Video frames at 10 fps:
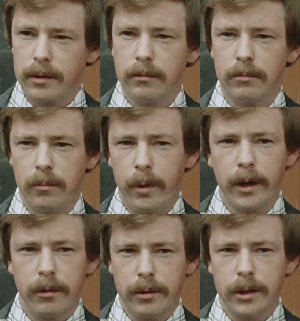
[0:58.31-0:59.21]
it's
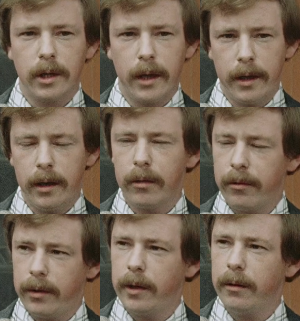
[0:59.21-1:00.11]
regular, just like
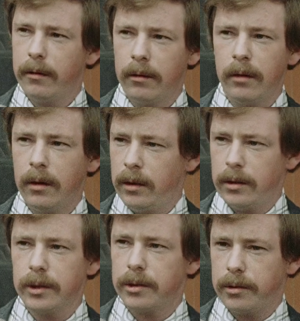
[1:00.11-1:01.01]
any other theater
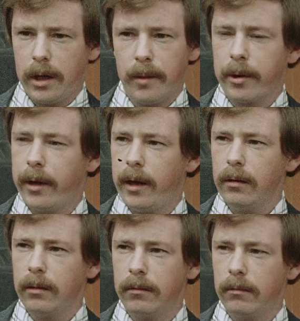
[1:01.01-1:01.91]
just your top
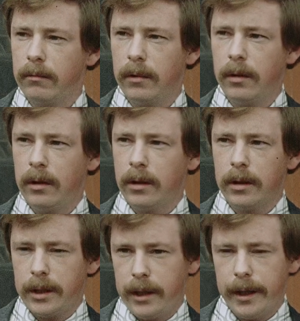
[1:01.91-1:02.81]
crowd and
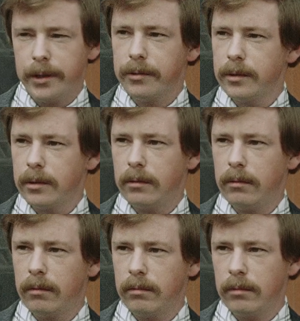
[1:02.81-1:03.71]
teenagers
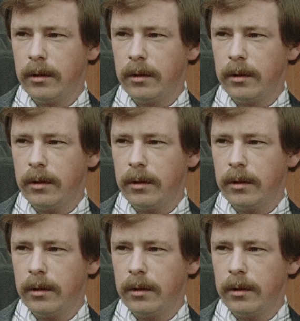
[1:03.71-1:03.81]
and